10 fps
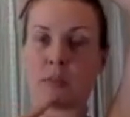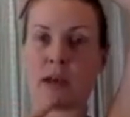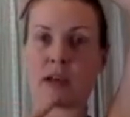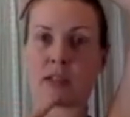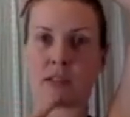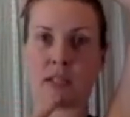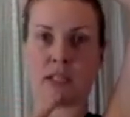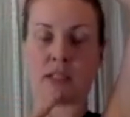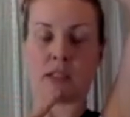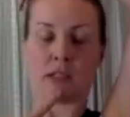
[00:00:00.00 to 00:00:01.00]
back
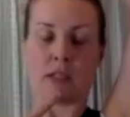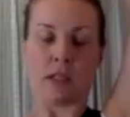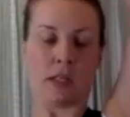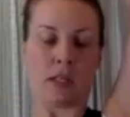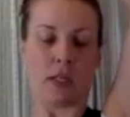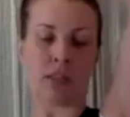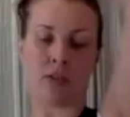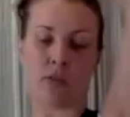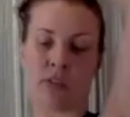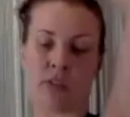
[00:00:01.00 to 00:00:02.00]
slightly, and
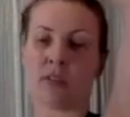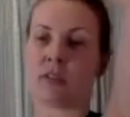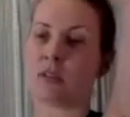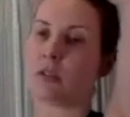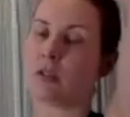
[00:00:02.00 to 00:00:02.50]
then resist.